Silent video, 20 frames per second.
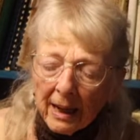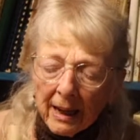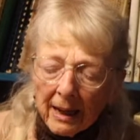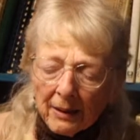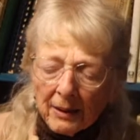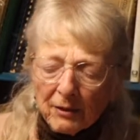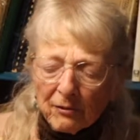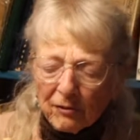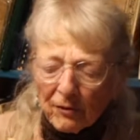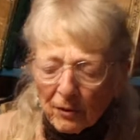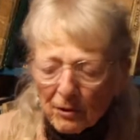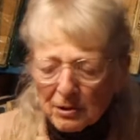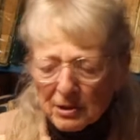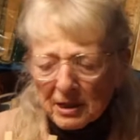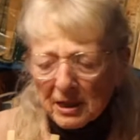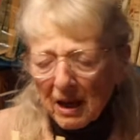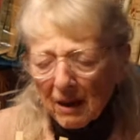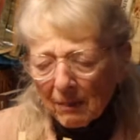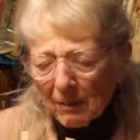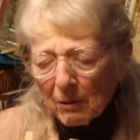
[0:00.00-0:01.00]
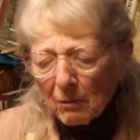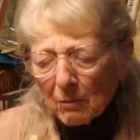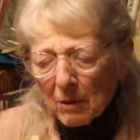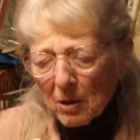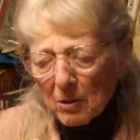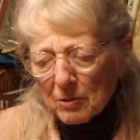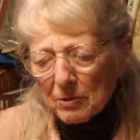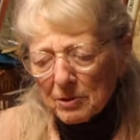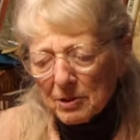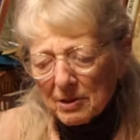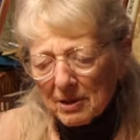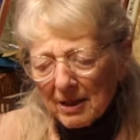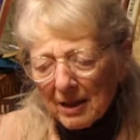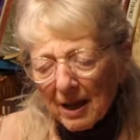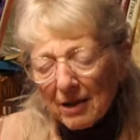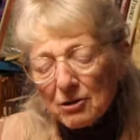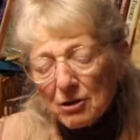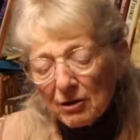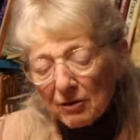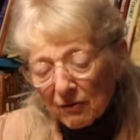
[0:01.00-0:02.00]
And the first couple rows,
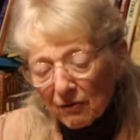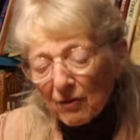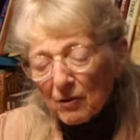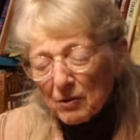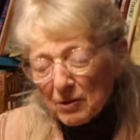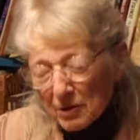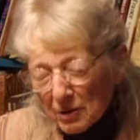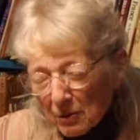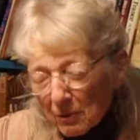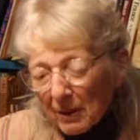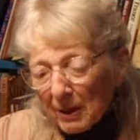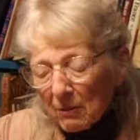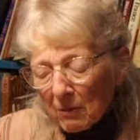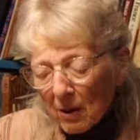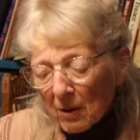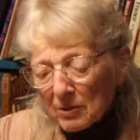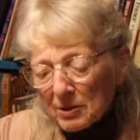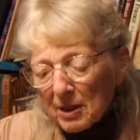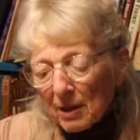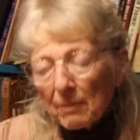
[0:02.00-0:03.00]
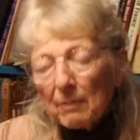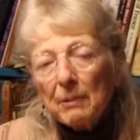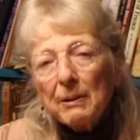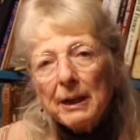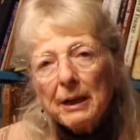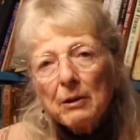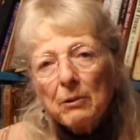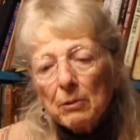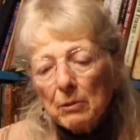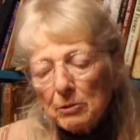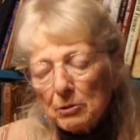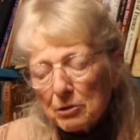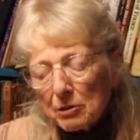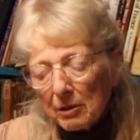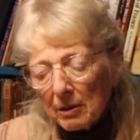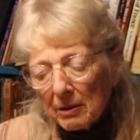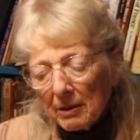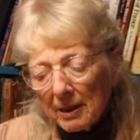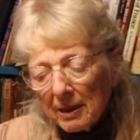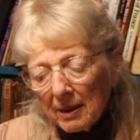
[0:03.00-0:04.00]
actually the first 3 rows, are pretty
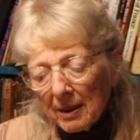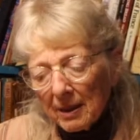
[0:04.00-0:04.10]
crucial,